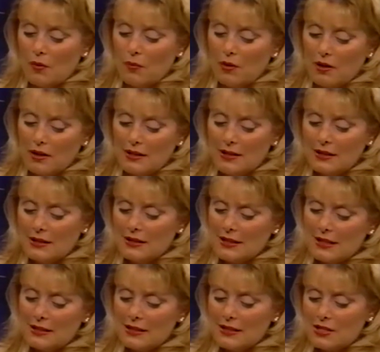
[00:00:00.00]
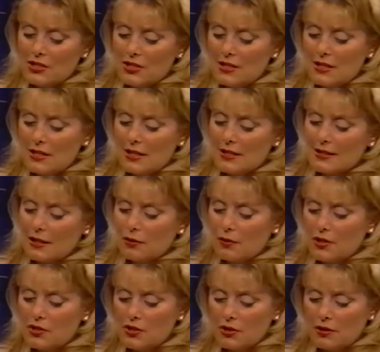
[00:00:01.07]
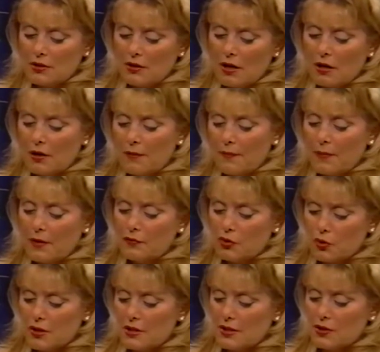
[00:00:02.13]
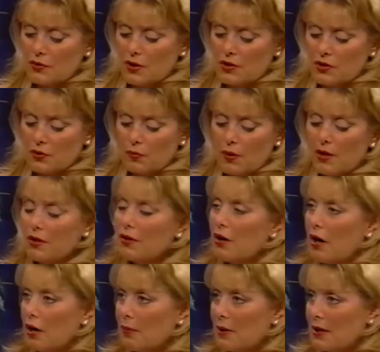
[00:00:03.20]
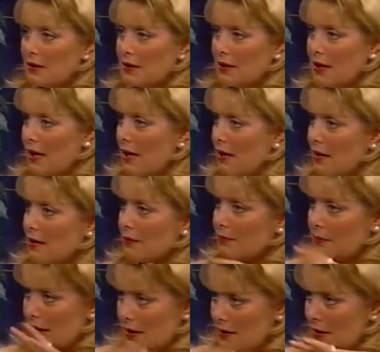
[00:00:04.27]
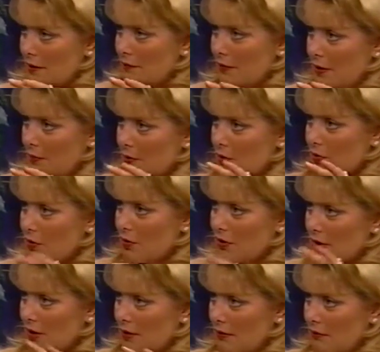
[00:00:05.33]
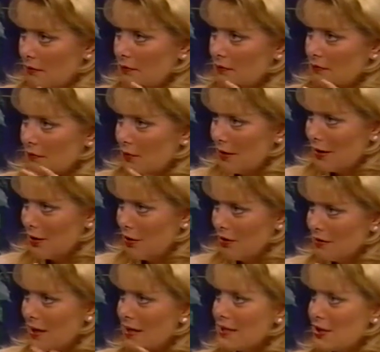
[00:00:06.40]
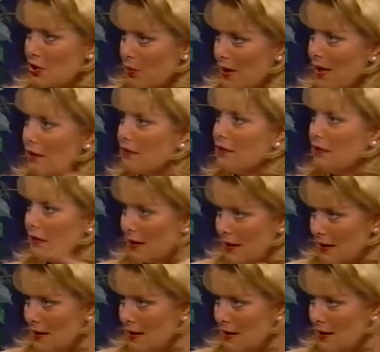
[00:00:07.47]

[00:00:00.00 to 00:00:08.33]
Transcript: Well, in addition to the acceleration of joint destruction, what other harm can the anti-inflammatory, or the, what are they called, non-steroidal